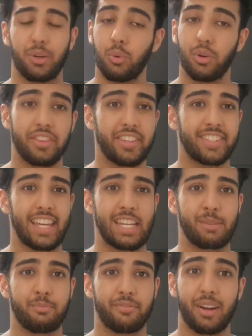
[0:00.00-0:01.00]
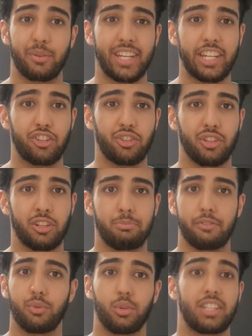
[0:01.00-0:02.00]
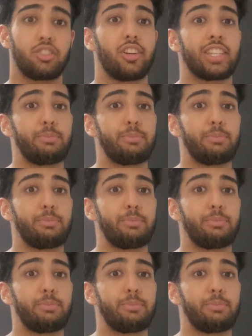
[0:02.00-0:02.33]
all on the same foundation before they start